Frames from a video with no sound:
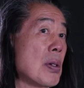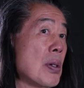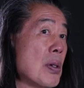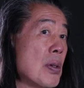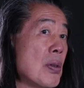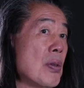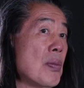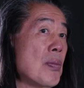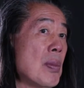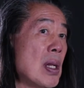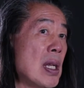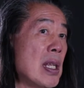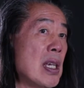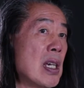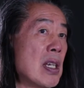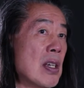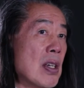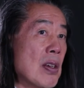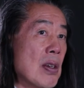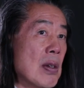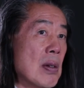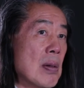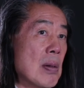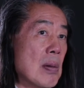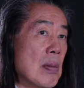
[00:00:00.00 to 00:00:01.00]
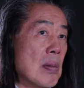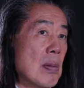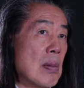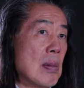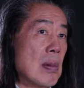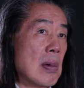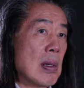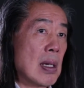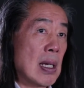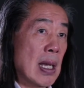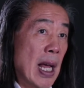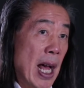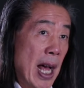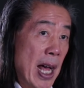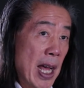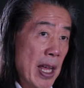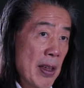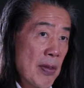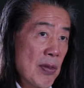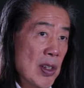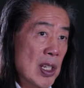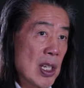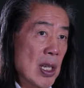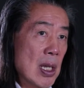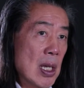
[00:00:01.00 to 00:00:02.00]
2 million
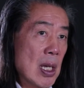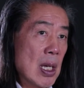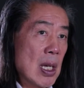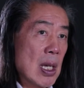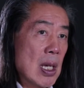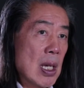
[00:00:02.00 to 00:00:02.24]
lives,